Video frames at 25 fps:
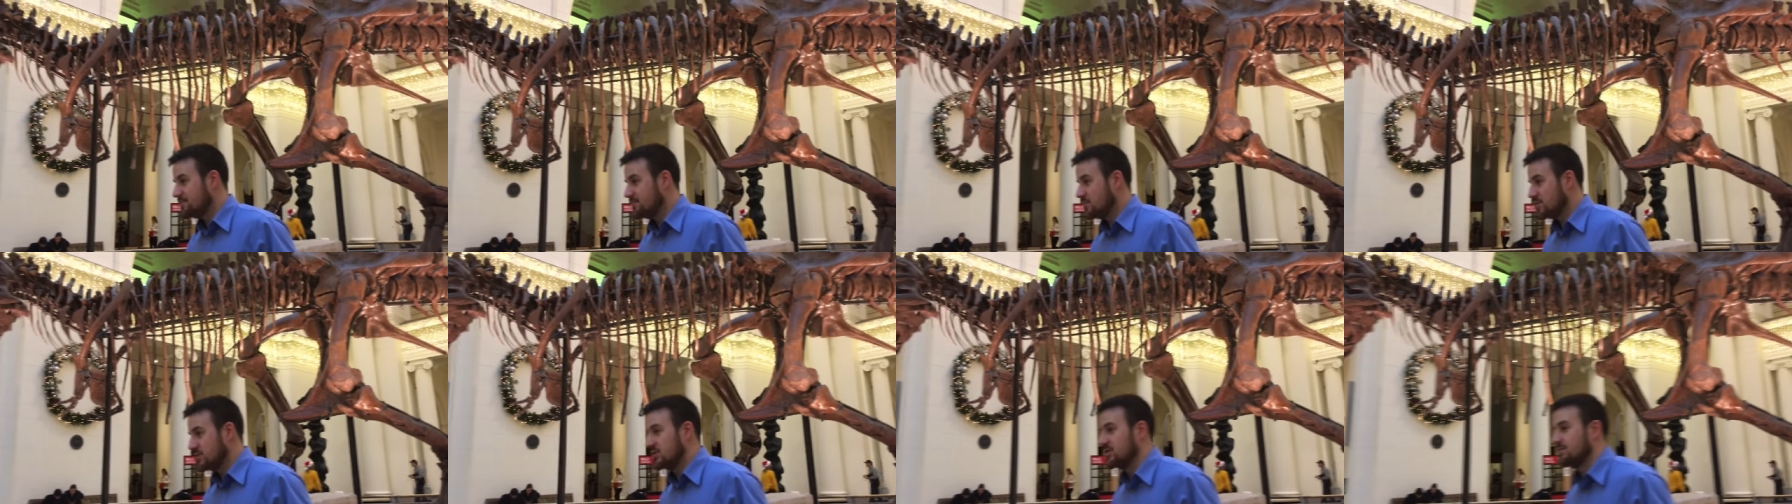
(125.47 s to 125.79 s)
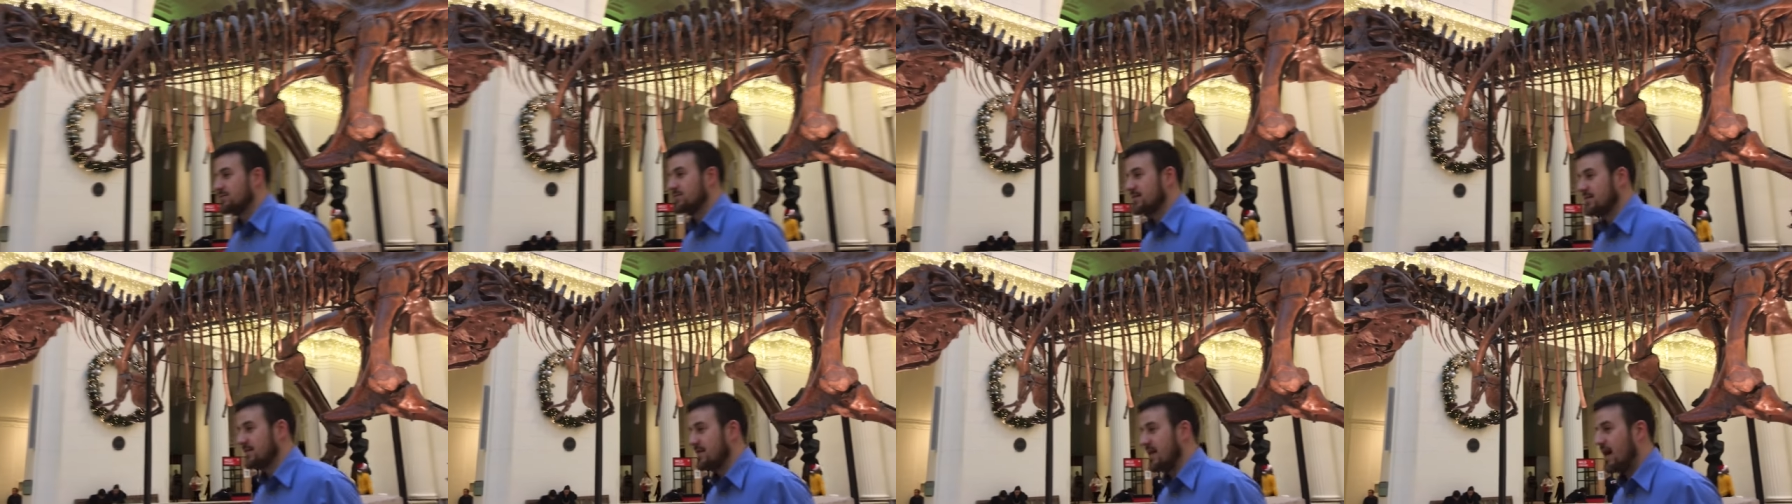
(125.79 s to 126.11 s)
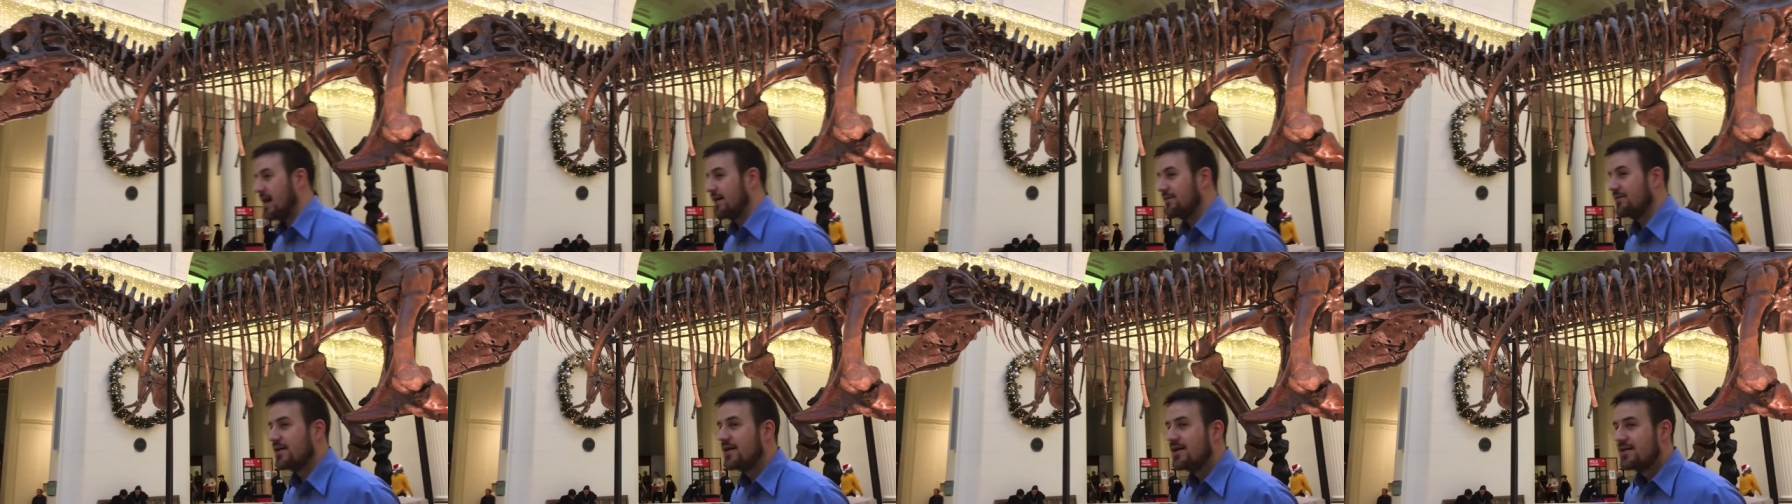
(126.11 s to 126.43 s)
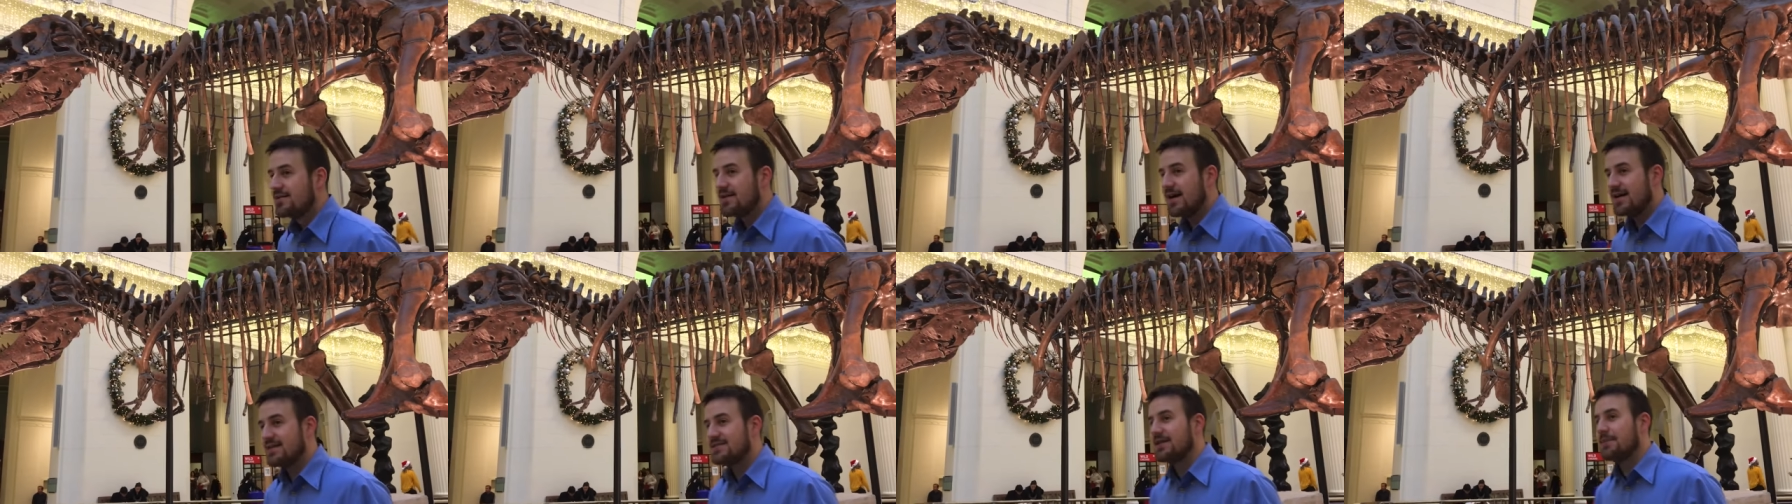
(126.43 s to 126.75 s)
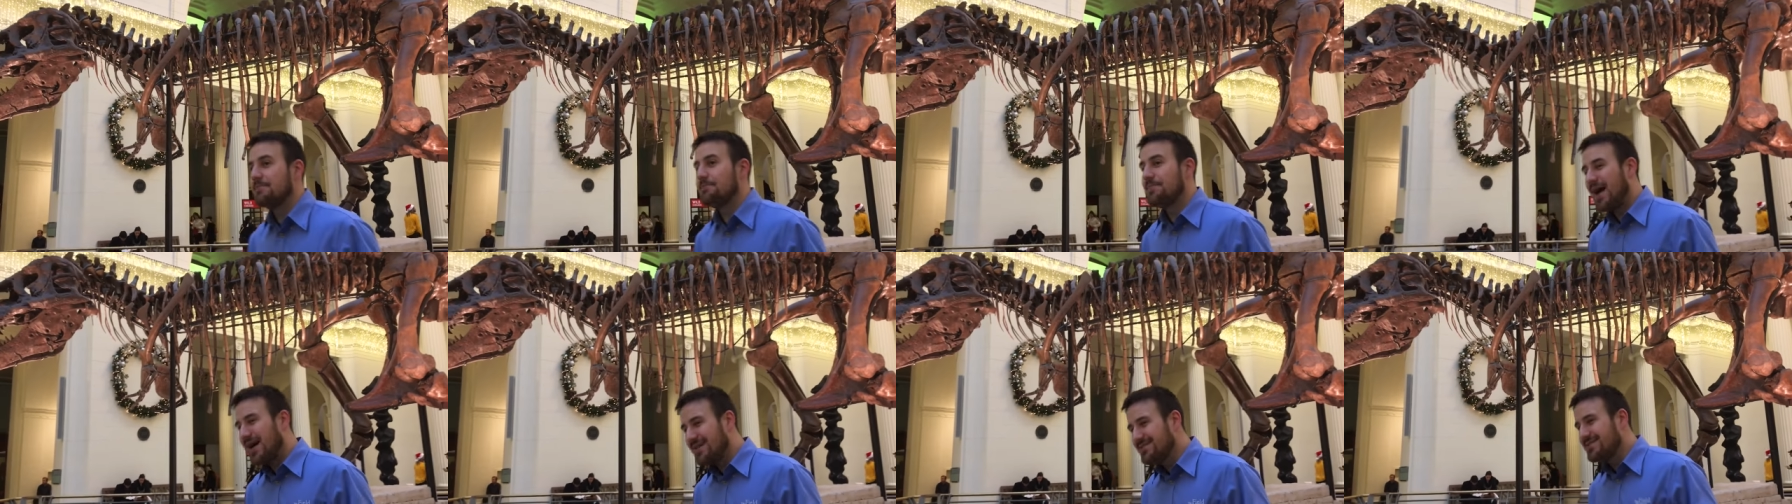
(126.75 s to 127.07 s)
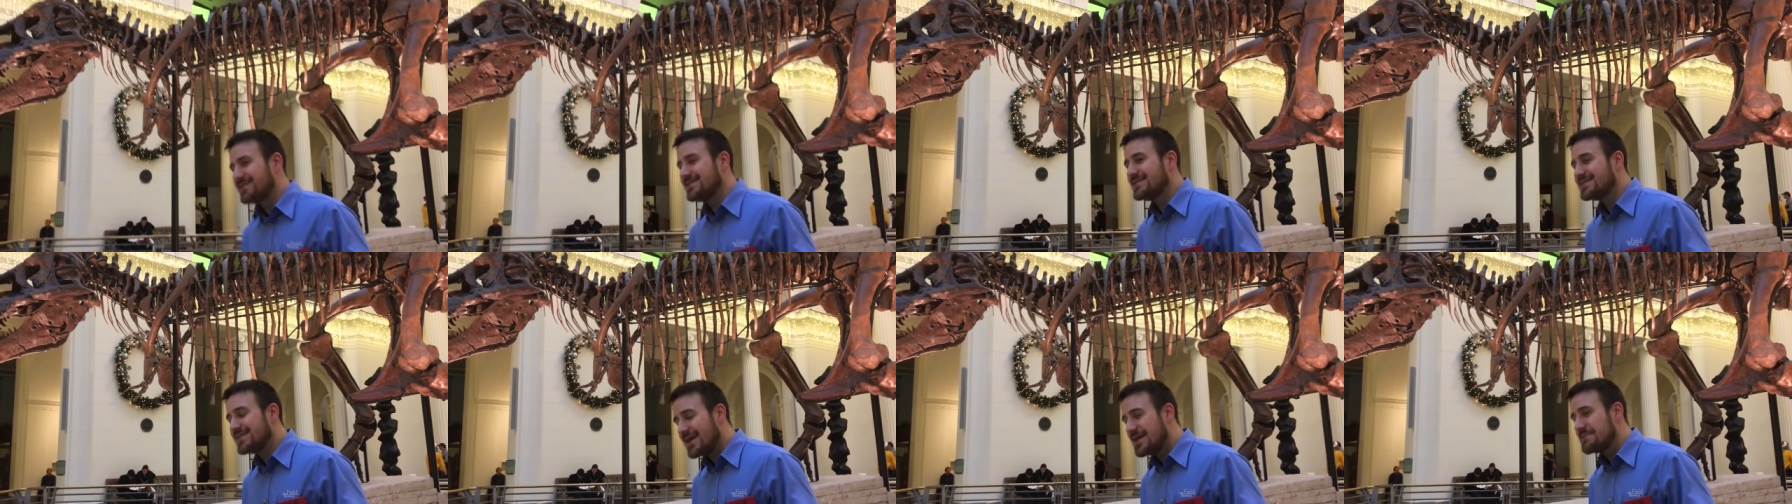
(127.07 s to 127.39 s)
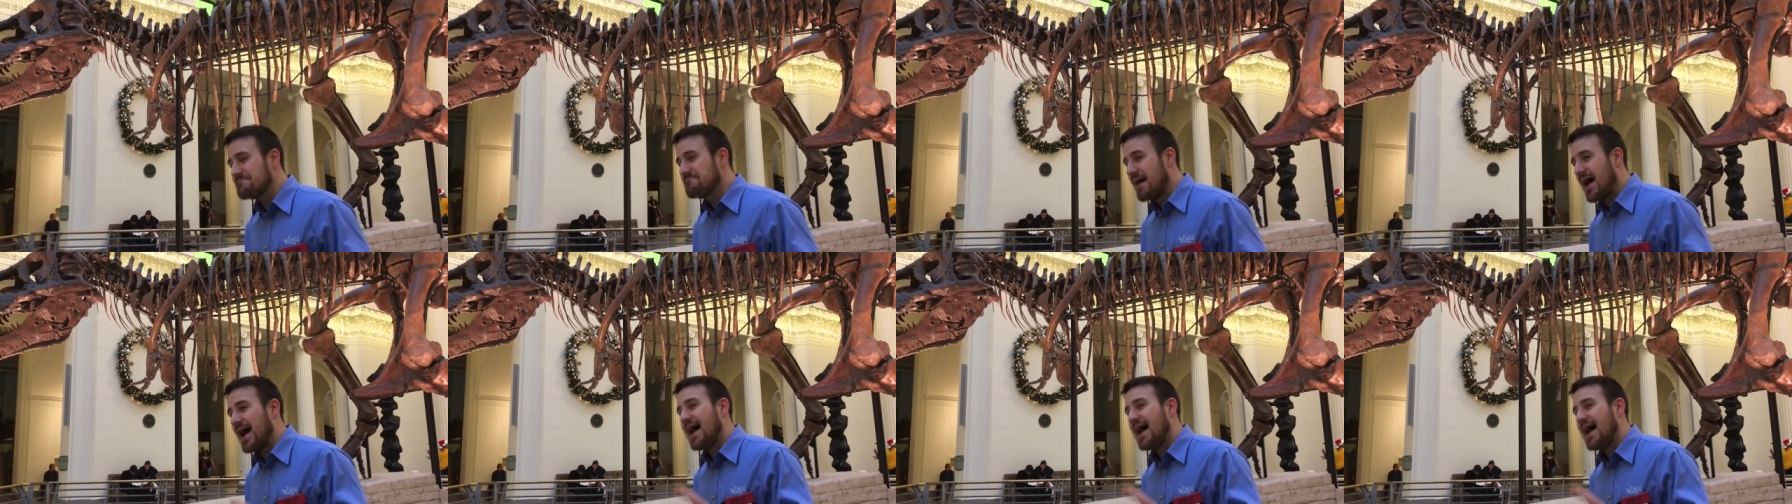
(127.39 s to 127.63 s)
when she was alive. That's about the same